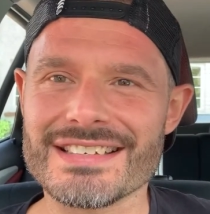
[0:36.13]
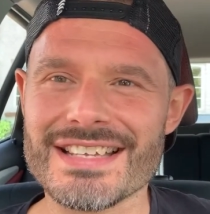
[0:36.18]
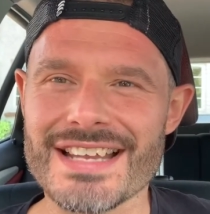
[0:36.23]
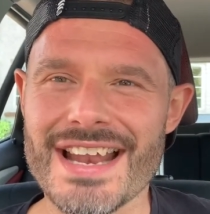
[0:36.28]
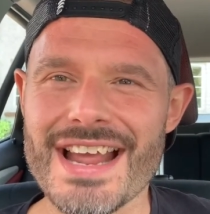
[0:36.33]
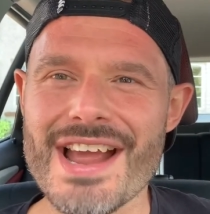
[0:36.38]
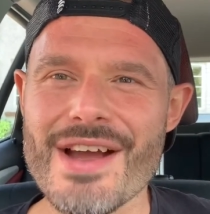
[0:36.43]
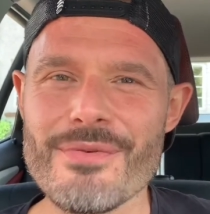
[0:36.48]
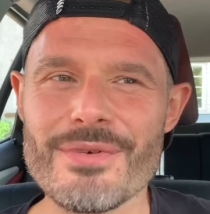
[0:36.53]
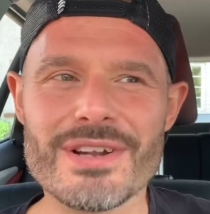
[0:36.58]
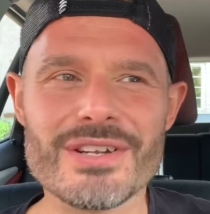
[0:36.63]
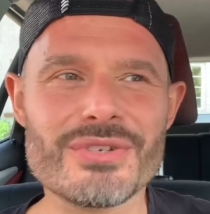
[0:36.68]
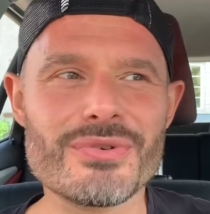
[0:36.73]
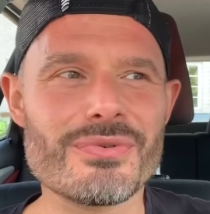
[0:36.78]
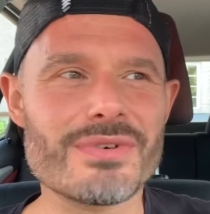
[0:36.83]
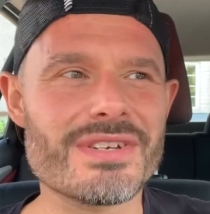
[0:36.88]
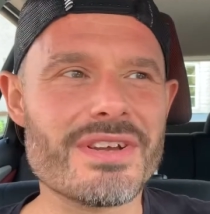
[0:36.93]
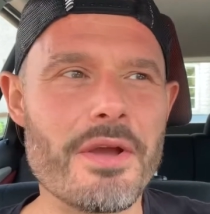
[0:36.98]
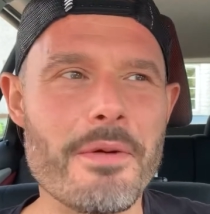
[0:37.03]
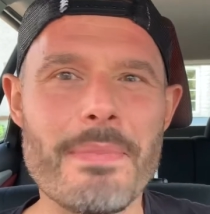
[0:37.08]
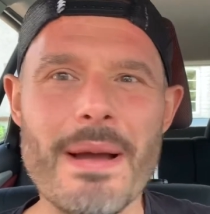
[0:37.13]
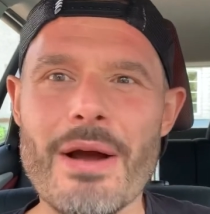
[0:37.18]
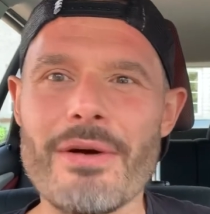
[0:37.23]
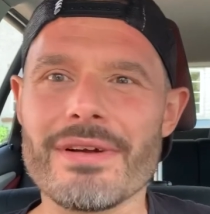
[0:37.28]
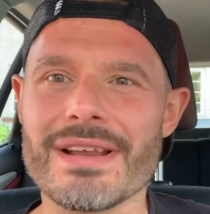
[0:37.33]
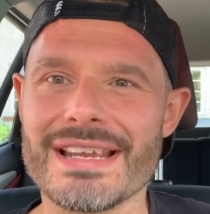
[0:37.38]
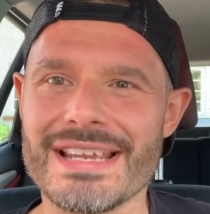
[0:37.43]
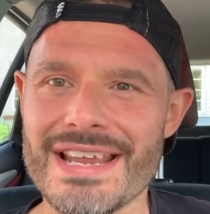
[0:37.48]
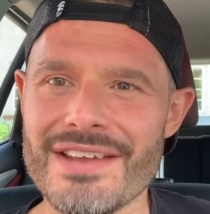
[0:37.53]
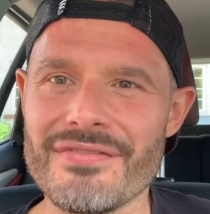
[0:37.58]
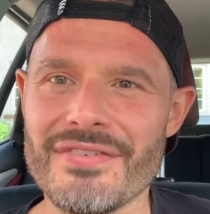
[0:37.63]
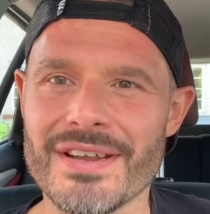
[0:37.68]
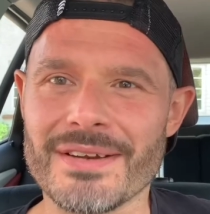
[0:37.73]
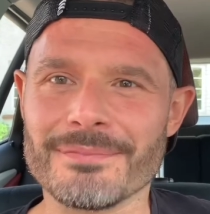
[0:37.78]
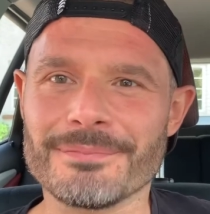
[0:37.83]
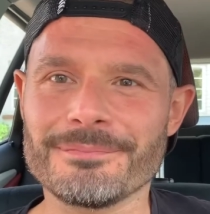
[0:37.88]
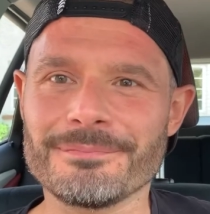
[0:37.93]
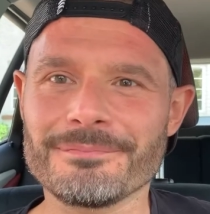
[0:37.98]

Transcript: Today I want to talk to you about giving.